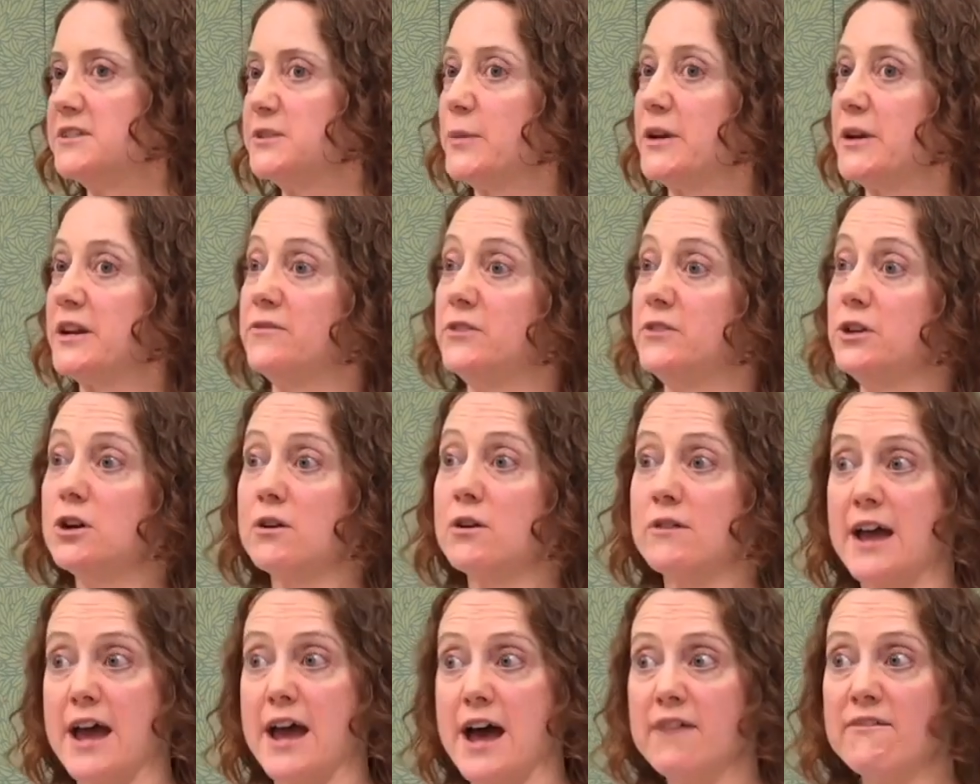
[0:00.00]
But if you
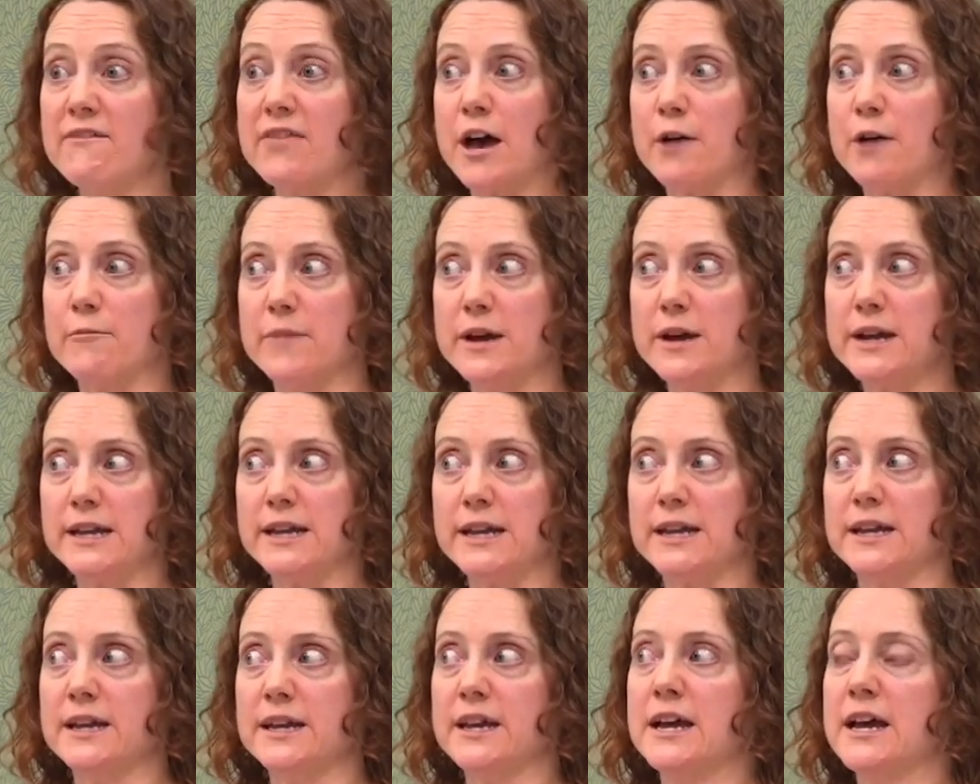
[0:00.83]
don't have that
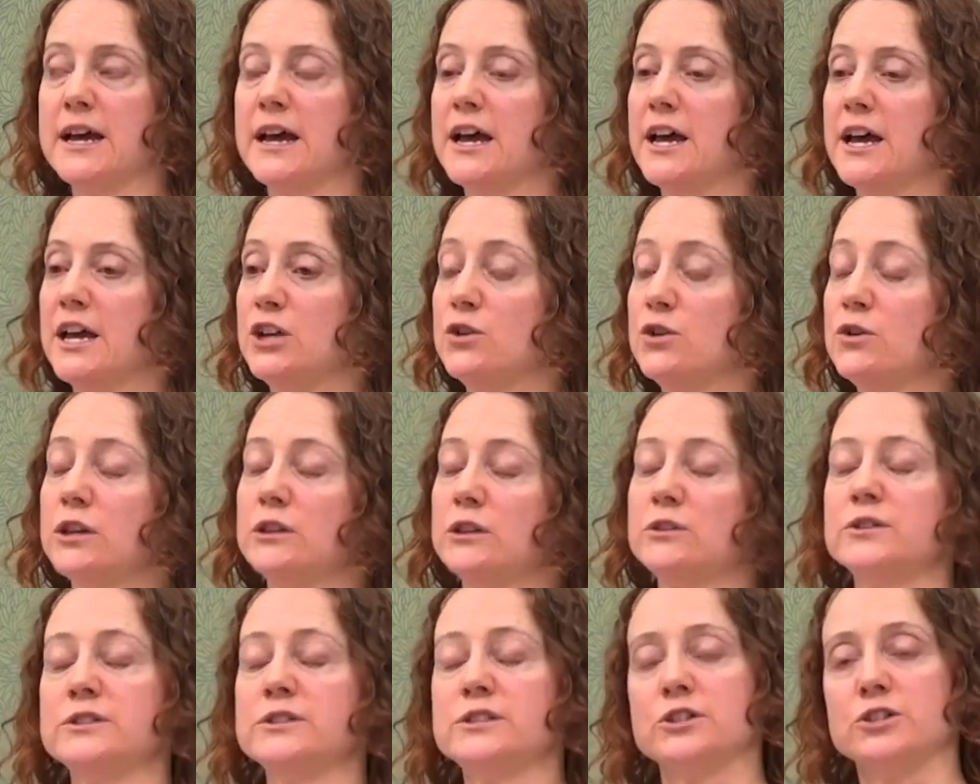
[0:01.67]
money, you could
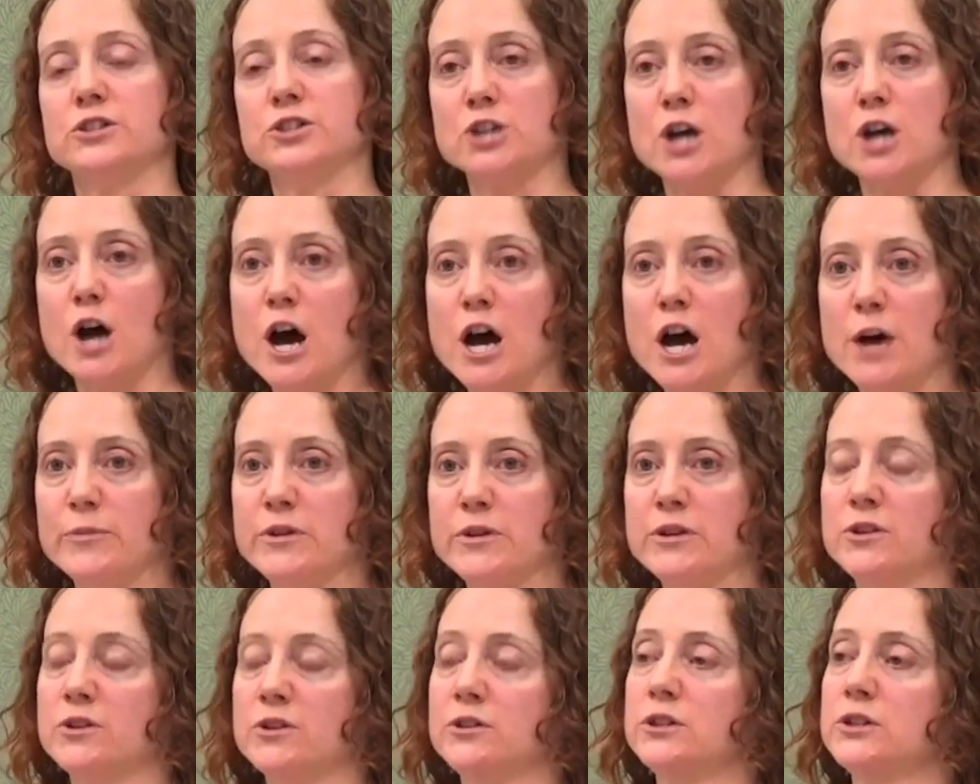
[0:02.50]
lose your job, you
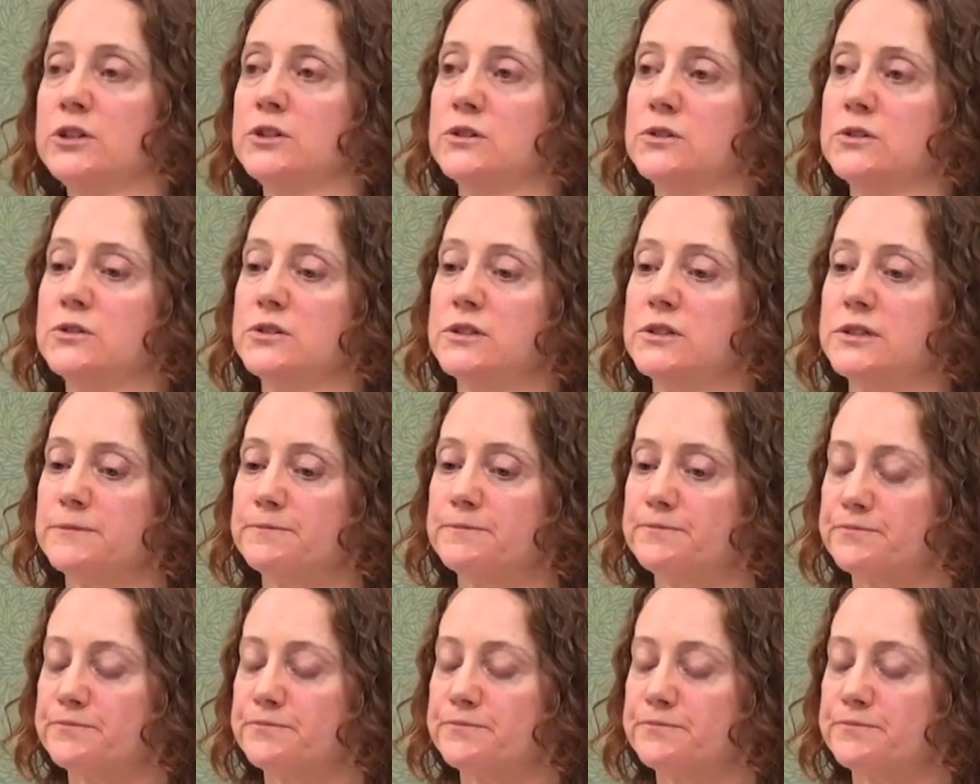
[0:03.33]
could lose